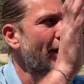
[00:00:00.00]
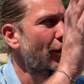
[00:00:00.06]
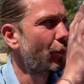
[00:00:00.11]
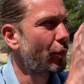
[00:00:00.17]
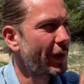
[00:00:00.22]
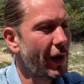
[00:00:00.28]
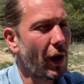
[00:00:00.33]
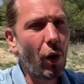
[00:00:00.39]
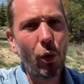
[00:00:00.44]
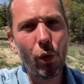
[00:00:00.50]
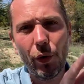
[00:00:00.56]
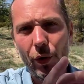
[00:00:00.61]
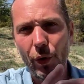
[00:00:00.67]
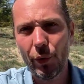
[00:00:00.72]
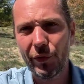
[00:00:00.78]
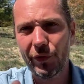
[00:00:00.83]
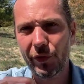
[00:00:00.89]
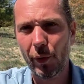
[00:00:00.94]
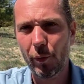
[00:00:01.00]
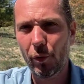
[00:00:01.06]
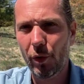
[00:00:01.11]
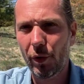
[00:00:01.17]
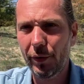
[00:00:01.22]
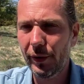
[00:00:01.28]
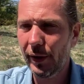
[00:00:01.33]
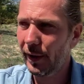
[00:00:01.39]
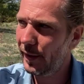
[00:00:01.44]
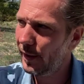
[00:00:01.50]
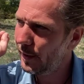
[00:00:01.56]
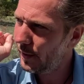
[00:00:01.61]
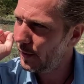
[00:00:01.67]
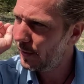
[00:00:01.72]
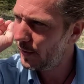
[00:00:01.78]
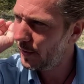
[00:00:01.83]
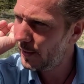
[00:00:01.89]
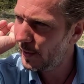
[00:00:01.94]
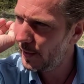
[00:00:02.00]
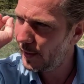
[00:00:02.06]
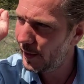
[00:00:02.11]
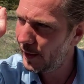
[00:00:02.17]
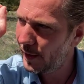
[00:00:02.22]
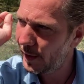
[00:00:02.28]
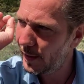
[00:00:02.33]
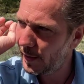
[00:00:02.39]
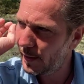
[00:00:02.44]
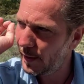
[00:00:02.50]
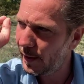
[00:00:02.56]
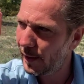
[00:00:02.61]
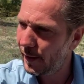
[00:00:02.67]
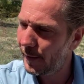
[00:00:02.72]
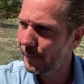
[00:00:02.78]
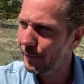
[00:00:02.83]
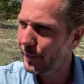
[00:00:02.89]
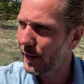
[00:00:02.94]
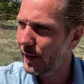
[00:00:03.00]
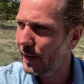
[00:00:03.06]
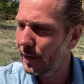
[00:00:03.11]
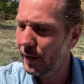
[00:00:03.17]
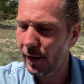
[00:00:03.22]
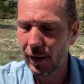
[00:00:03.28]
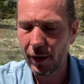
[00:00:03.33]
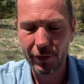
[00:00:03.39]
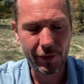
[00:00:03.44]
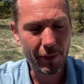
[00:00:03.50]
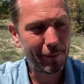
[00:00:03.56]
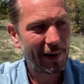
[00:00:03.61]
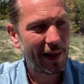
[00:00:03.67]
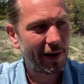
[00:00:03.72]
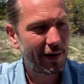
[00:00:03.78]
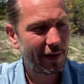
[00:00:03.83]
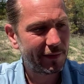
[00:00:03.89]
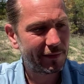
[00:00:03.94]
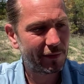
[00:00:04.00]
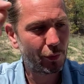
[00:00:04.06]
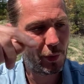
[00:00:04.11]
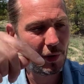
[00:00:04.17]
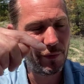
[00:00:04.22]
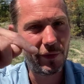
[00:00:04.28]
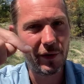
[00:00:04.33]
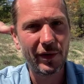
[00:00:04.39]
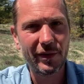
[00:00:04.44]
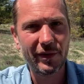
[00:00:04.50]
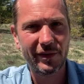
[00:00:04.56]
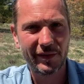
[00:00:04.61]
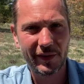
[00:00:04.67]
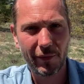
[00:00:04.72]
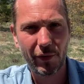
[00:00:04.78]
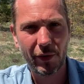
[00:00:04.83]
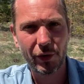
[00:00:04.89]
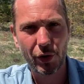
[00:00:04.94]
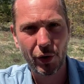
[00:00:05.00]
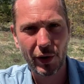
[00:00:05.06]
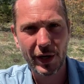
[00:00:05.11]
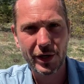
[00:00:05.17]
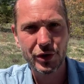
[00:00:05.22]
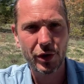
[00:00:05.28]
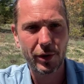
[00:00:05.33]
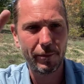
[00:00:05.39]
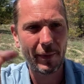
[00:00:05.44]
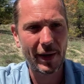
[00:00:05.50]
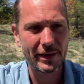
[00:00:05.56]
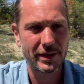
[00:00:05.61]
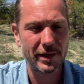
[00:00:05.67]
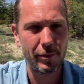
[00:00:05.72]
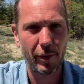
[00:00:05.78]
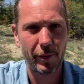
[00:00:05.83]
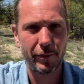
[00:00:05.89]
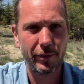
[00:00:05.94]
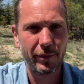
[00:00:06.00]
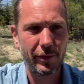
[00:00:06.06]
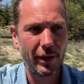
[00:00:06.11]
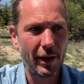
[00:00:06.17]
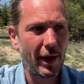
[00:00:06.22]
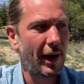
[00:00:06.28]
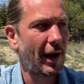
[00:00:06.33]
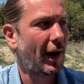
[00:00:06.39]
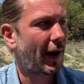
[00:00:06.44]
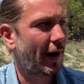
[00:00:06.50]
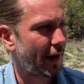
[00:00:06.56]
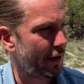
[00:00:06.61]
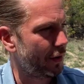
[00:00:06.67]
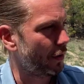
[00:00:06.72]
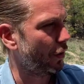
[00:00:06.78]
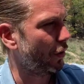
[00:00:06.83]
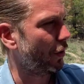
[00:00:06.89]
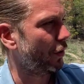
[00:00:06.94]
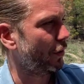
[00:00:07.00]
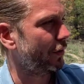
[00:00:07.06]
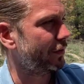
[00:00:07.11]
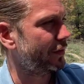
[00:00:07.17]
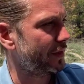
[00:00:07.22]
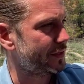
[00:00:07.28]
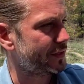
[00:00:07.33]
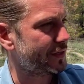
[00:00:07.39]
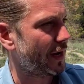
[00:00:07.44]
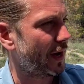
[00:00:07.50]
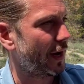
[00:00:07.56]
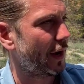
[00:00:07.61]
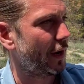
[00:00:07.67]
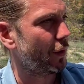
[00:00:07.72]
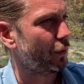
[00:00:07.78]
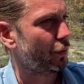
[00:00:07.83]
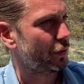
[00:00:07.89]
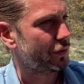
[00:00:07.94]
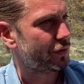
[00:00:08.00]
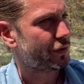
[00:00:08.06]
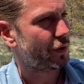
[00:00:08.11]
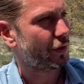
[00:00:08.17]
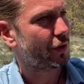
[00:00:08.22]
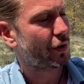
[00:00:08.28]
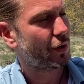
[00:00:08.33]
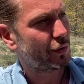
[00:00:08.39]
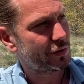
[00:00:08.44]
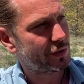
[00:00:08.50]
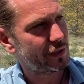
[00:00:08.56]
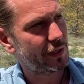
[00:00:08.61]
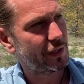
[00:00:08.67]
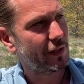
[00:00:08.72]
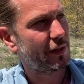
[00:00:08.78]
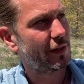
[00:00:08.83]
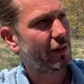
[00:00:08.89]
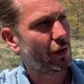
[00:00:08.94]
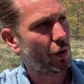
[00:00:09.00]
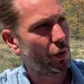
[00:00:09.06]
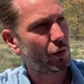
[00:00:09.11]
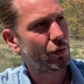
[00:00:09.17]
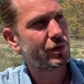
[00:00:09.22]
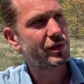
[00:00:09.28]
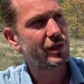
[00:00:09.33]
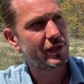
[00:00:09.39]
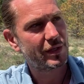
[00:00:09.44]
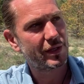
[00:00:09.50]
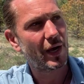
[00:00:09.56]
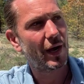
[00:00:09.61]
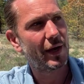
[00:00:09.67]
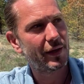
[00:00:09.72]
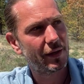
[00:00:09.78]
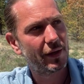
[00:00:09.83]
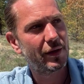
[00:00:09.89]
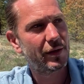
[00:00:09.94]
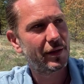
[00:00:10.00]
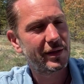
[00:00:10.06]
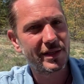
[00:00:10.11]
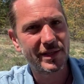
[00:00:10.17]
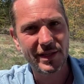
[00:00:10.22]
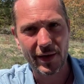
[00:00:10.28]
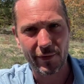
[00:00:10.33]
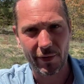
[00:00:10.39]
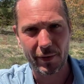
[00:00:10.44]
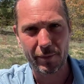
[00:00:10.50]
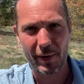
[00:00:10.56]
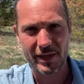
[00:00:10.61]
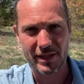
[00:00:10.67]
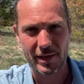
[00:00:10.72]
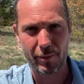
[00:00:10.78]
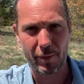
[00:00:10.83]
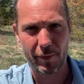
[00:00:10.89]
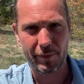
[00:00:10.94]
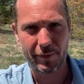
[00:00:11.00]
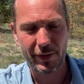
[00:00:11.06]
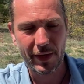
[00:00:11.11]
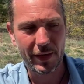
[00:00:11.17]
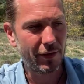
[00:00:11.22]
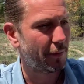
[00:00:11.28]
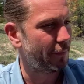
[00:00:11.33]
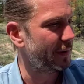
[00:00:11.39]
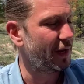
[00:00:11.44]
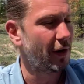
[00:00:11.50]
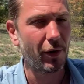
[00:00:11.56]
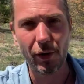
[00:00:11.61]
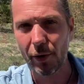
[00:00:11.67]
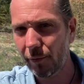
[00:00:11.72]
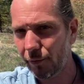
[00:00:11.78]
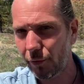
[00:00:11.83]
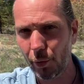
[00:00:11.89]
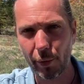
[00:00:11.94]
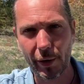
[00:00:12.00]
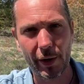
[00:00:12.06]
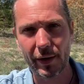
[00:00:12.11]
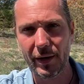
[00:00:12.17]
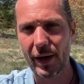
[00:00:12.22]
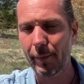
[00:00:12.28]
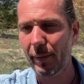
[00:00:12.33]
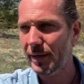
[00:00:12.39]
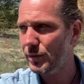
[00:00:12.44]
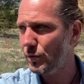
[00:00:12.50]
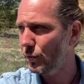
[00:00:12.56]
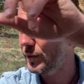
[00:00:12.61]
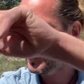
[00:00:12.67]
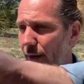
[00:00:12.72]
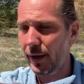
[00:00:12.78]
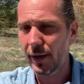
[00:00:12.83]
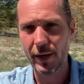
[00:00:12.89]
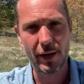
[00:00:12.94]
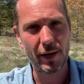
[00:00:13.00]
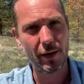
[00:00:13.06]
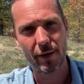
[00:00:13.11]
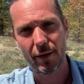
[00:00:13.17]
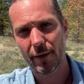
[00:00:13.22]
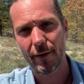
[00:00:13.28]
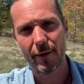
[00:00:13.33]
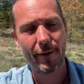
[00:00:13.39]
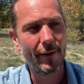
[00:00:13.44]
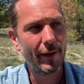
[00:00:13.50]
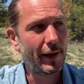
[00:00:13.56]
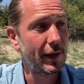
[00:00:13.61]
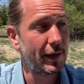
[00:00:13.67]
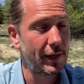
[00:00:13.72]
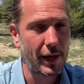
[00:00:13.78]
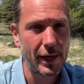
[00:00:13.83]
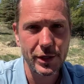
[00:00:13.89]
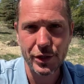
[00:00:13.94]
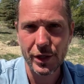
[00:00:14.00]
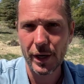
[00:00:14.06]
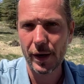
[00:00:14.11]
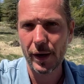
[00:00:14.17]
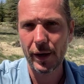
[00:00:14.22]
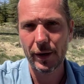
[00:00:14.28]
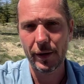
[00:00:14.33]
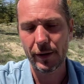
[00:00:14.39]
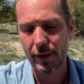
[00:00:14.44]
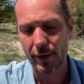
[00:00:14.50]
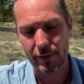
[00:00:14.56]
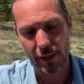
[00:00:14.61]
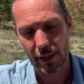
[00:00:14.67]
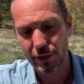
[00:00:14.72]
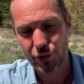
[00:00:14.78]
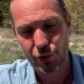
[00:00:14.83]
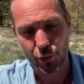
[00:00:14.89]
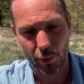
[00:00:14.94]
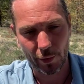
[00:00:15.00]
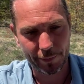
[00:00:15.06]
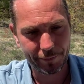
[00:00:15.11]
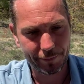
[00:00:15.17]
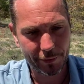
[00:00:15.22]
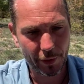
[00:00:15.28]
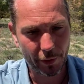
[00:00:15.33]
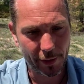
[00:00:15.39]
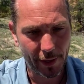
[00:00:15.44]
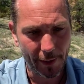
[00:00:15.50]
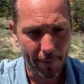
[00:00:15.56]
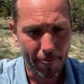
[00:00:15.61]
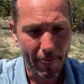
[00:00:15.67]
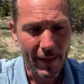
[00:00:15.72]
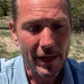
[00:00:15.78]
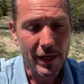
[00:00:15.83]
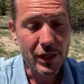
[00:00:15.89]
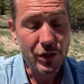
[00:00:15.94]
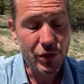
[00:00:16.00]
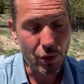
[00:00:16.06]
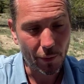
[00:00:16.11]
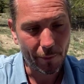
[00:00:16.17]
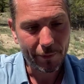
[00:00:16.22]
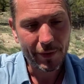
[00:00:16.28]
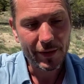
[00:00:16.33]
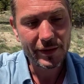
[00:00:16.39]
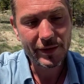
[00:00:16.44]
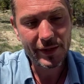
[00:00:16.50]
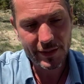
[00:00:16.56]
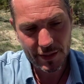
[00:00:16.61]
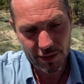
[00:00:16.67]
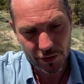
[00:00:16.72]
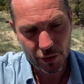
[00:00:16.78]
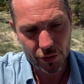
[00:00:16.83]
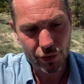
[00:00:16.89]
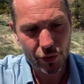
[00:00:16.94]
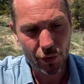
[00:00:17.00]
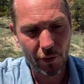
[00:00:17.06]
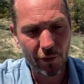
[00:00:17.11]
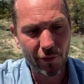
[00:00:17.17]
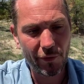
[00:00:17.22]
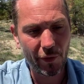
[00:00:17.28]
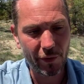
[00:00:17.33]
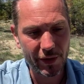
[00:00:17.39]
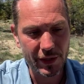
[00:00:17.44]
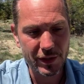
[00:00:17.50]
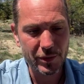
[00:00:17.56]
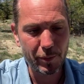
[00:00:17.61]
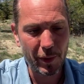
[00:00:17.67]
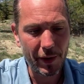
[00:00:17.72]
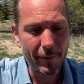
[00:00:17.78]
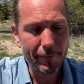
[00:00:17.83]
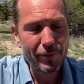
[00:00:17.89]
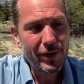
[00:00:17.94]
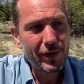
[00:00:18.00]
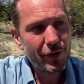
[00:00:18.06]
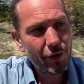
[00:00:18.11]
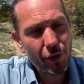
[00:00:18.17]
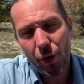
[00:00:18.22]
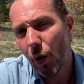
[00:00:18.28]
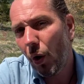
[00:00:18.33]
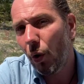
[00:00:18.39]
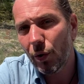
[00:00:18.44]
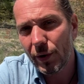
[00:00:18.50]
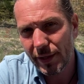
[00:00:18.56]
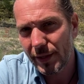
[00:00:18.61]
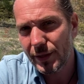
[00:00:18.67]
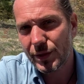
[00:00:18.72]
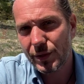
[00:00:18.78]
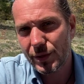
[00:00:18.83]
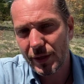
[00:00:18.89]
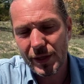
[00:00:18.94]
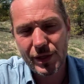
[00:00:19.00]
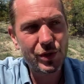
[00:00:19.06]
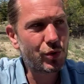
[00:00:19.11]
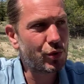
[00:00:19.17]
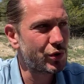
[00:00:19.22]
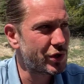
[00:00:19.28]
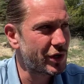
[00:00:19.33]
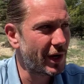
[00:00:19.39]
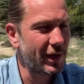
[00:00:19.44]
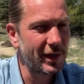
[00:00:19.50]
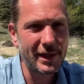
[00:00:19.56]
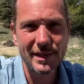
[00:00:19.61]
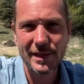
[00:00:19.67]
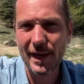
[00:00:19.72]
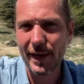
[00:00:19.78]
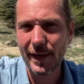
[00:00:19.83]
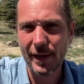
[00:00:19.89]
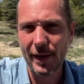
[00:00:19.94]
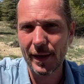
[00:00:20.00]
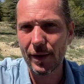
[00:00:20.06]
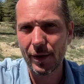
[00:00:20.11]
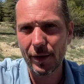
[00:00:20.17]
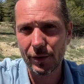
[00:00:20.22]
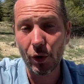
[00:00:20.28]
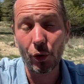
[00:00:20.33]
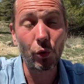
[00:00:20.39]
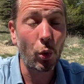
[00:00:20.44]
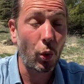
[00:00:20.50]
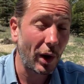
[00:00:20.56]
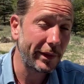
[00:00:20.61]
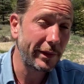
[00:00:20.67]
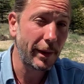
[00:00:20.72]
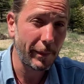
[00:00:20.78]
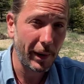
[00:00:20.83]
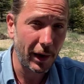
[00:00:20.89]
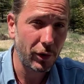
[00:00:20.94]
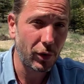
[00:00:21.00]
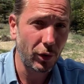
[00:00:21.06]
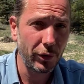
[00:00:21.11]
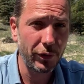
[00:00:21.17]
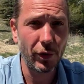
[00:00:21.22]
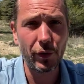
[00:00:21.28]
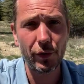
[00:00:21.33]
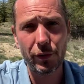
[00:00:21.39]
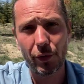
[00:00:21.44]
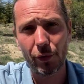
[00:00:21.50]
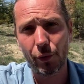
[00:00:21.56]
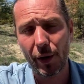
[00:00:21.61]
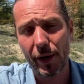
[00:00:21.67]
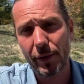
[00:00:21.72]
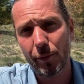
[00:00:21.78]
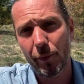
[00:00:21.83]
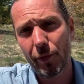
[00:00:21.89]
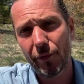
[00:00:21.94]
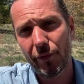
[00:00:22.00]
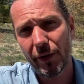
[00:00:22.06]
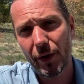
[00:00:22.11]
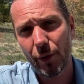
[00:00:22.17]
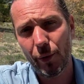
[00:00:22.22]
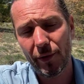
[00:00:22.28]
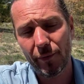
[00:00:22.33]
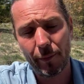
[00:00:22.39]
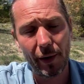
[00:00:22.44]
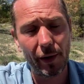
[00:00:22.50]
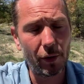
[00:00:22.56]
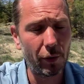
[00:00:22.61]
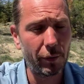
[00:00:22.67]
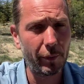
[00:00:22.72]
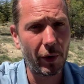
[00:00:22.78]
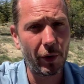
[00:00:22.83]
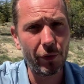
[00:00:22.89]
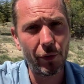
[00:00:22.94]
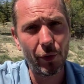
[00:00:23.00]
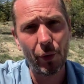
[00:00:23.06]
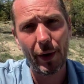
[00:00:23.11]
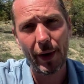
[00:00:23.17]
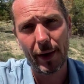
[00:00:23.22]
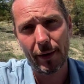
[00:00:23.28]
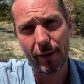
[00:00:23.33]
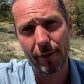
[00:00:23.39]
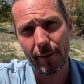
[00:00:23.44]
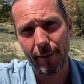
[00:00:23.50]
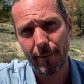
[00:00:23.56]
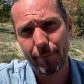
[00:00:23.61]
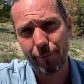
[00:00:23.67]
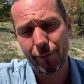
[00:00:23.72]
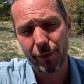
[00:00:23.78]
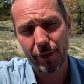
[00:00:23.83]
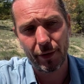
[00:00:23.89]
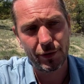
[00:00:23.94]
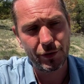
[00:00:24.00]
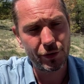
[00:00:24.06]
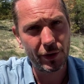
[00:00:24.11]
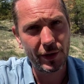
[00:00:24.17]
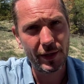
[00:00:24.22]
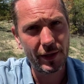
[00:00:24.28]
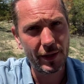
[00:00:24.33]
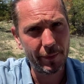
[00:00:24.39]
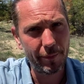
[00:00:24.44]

we all know someone on the planet with 7 connection maximum. I know this guy who's the cousin knows this guy 7 maximum in the middle of nowhere in Amazonia, in Asia, and so on. Okay, so this is also for this, but you know, all this is to share, is like Don Juan de Marco, the great movie with Marlon Brando and Johnny